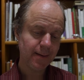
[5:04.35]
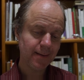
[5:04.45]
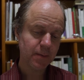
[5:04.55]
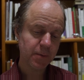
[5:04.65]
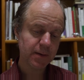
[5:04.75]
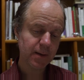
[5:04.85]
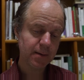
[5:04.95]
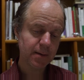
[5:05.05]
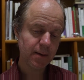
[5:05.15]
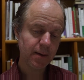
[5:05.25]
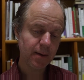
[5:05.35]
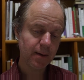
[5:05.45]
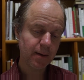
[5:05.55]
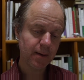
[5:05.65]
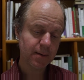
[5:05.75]
it is precisely
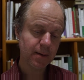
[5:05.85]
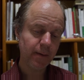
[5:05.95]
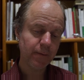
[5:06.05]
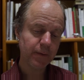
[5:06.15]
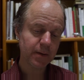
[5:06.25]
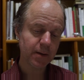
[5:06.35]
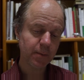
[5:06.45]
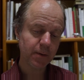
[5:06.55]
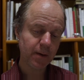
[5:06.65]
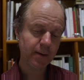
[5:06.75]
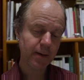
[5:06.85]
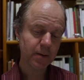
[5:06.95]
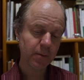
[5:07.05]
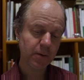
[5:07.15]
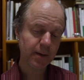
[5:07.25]
this emphasis put on
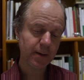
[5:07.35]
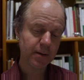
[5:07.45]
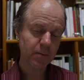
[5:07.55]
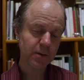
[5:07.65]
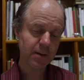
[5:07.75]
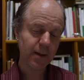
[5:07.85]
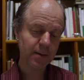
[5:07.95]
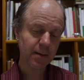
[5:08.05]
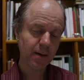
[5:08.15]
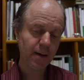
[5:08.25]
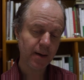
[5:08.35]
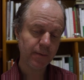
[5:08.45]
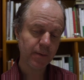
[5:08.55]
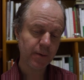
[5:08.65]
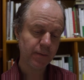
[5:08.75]
exploitation which tends to hide
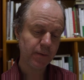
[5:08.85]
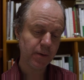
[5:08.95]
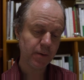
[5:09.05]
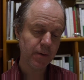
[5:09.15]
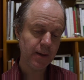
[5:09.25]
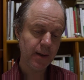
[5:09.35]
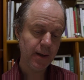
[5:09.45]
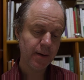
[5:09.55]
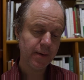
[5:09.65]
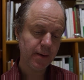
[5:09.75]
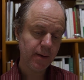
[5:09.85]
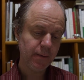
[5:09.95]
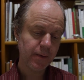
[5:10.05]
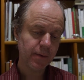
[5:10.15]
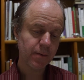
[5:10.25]
from our view the
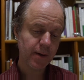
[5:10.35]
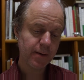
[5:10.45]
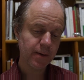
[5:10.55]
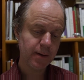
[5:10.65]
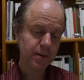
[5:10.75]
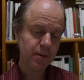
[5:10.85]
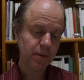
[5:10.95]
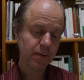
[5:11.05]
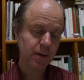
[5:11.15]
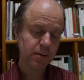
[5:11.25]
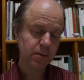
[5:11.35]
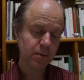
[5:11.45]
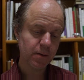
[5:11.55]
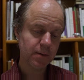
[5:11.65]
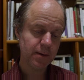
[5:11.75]
even greater issue of
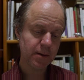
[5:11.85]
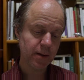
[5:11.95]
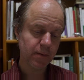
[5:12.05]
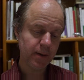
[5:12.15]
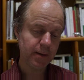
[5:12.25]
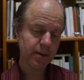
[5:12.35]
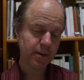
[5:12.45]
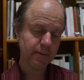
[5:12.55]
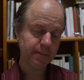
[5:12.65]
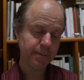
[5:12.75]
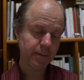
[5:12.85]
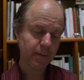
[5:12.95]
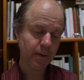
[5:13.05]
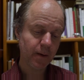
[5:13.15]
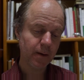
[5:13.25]
cultural degeneration."
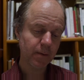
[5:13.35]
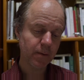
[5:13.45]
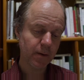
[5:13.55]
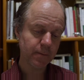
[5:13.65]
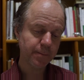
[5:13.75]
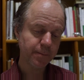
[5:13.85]
Unquote.